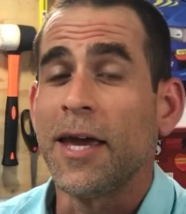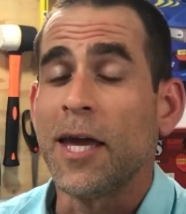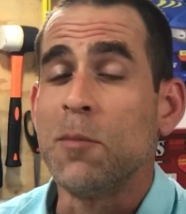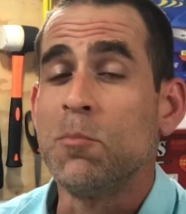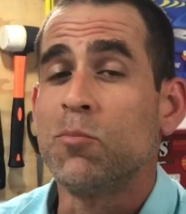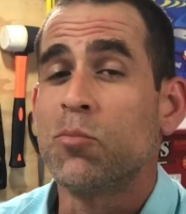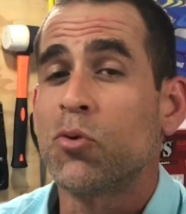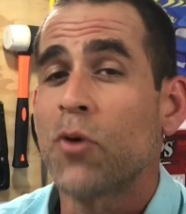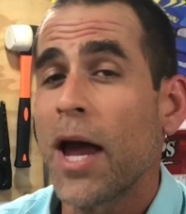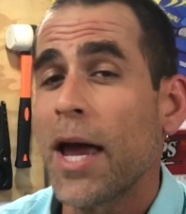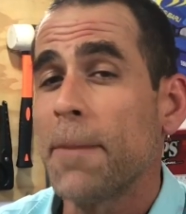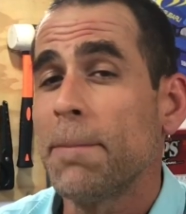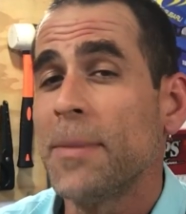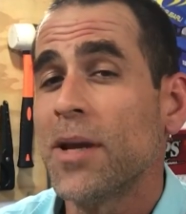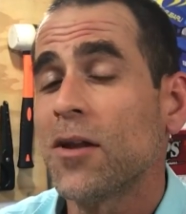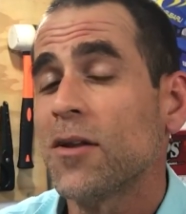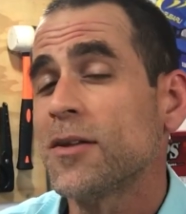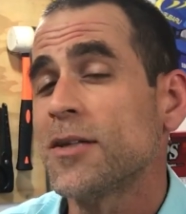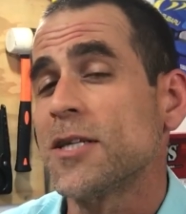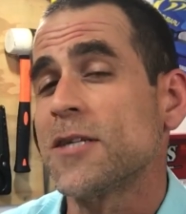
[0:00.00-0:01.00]
In Brett
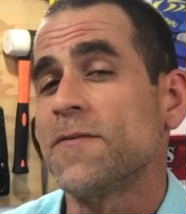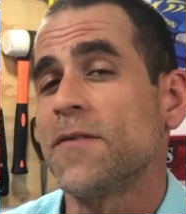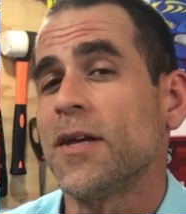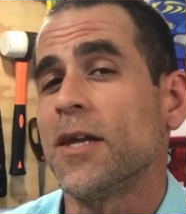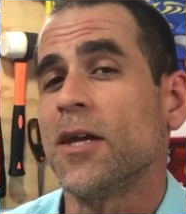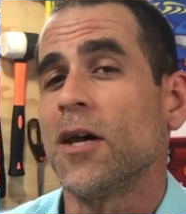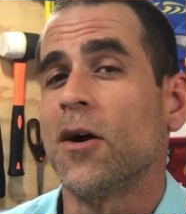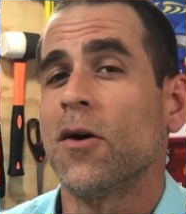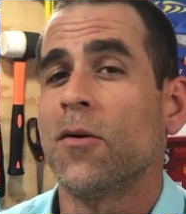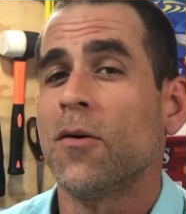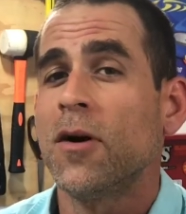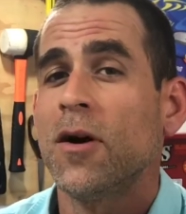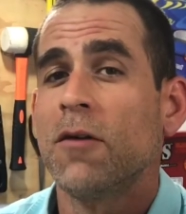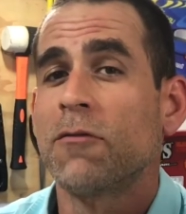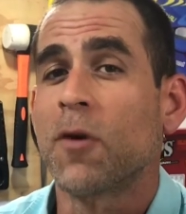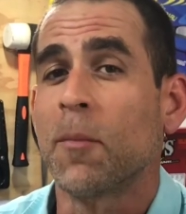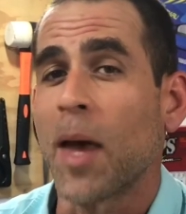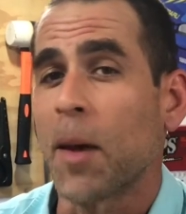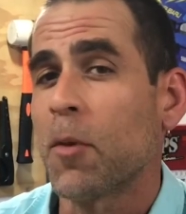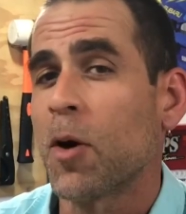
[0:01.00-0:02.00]
Middleton's video
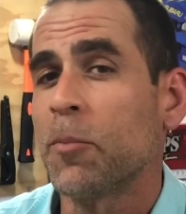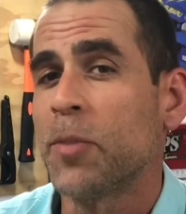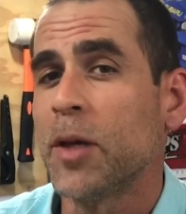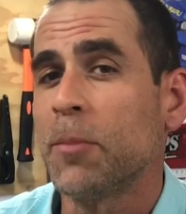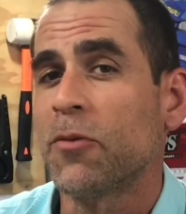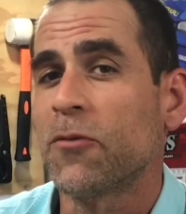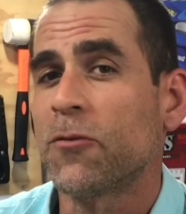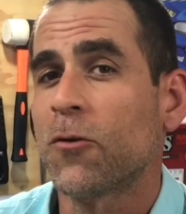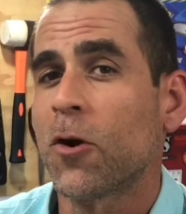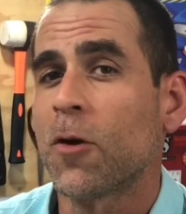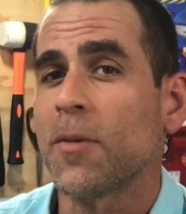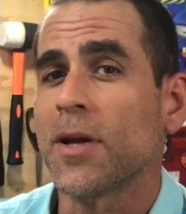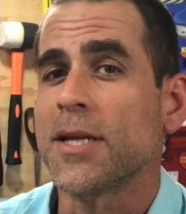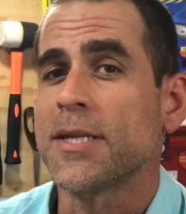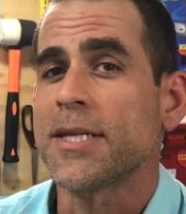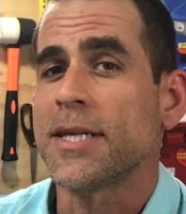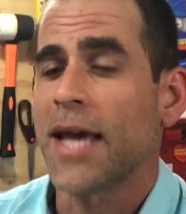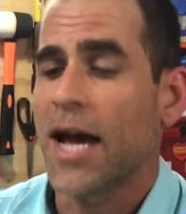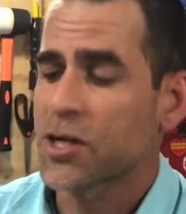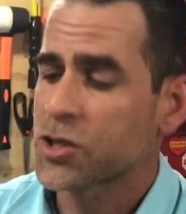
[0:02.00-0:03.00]
from MRT
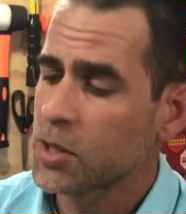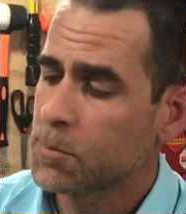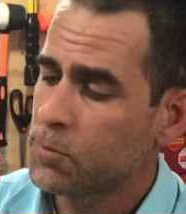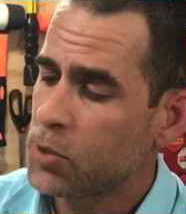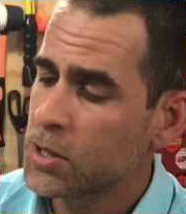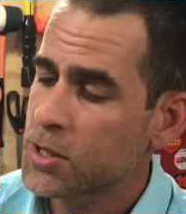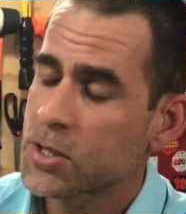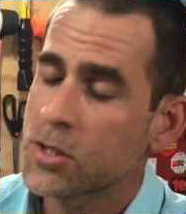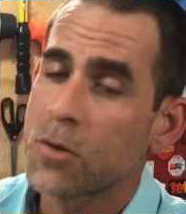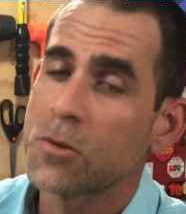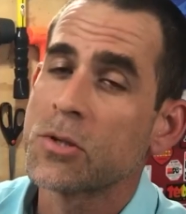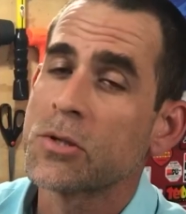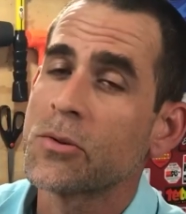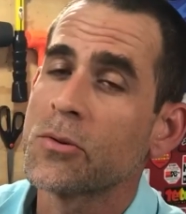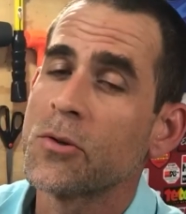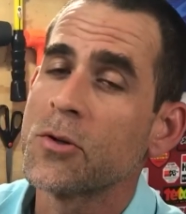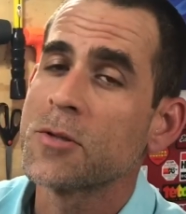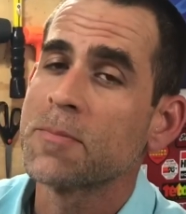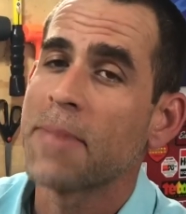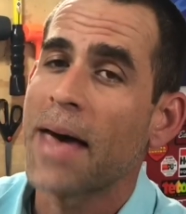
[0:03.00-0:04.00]
Performance, he actually puts those
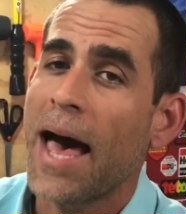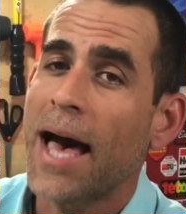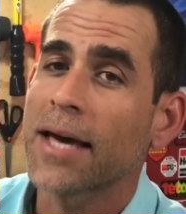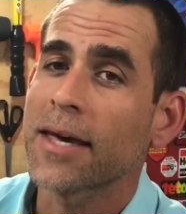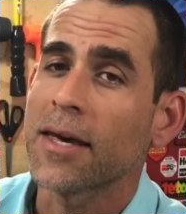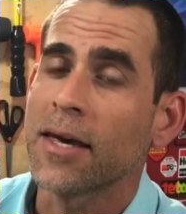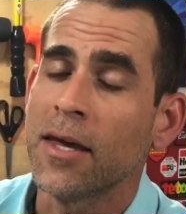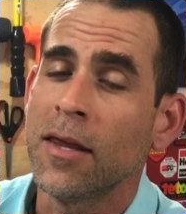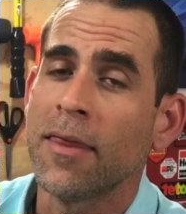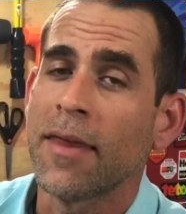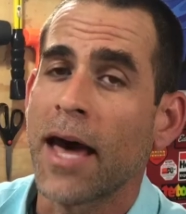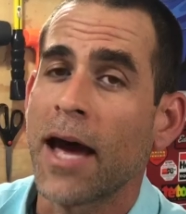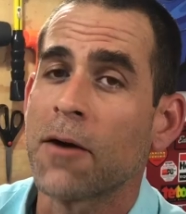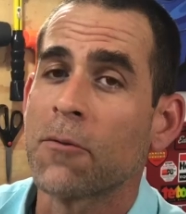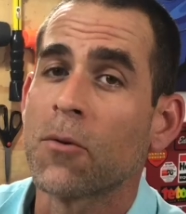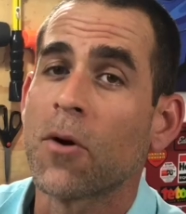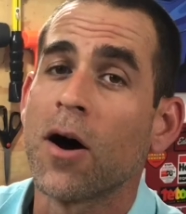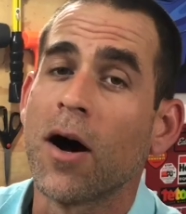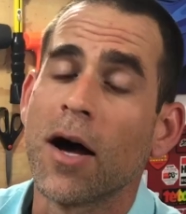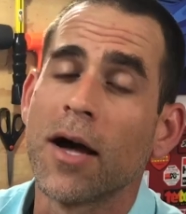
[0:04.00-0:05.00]
screws back in
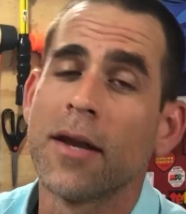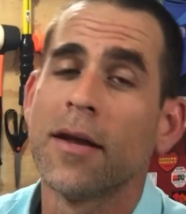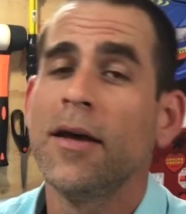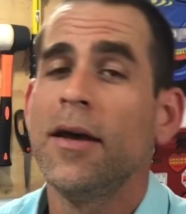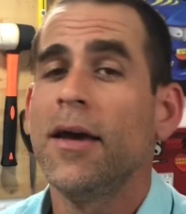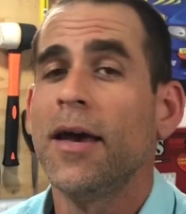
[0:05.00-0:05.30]
that rod.